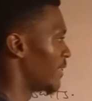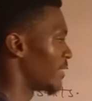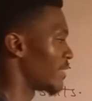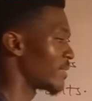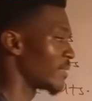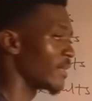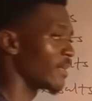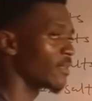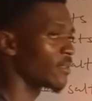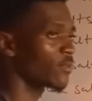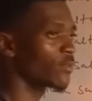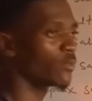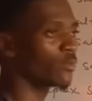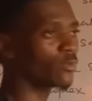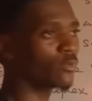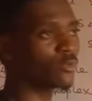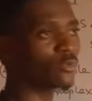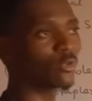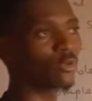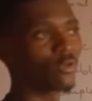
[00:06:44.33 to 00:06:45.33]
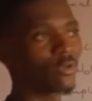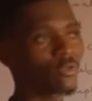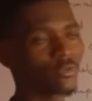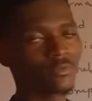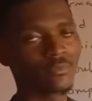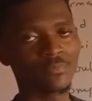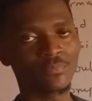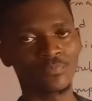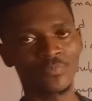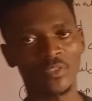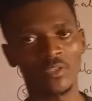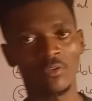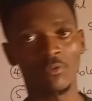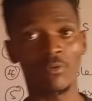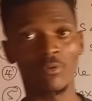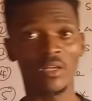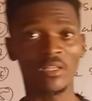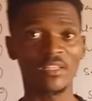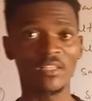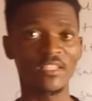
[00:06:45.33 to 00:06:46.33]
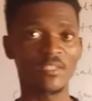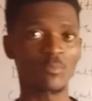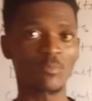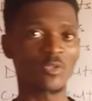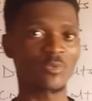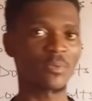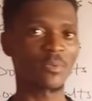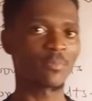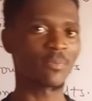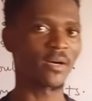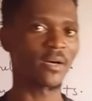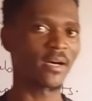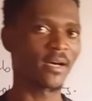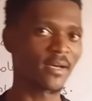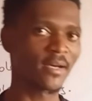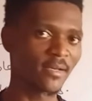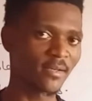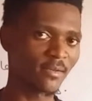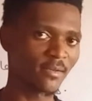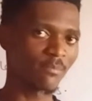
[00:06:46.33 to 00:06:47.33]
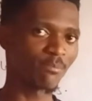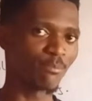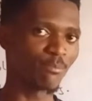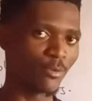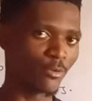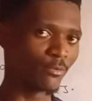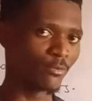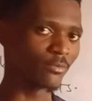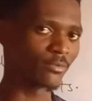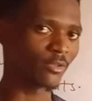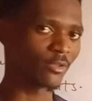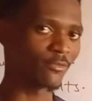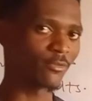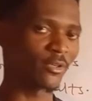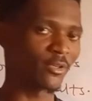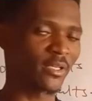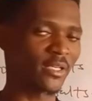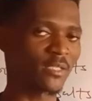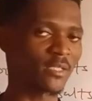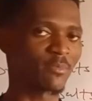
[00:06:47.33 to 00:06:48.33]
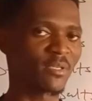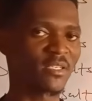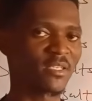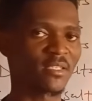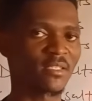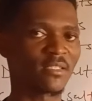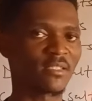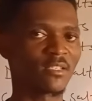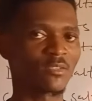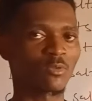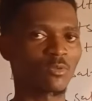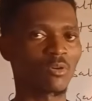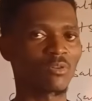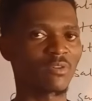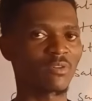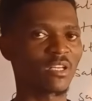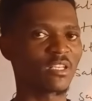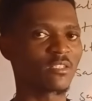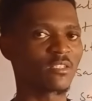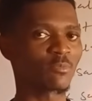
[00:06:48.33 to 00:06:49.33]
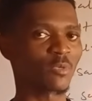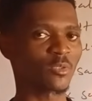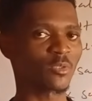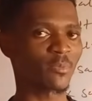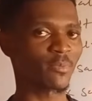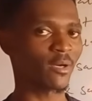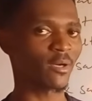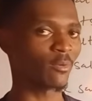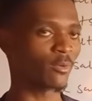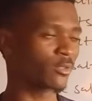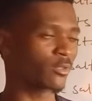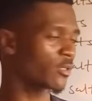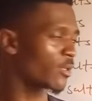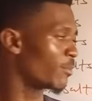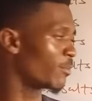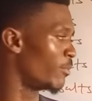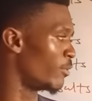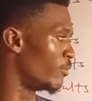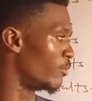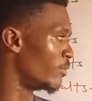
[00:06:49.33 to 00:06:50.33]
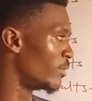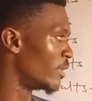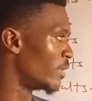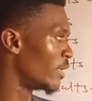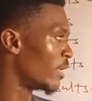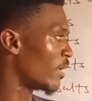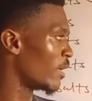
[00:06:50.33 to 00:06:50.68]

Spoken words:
it tends to turn red litmus paper blue. Don't forget, this is the turn red litmus paper what? Blue.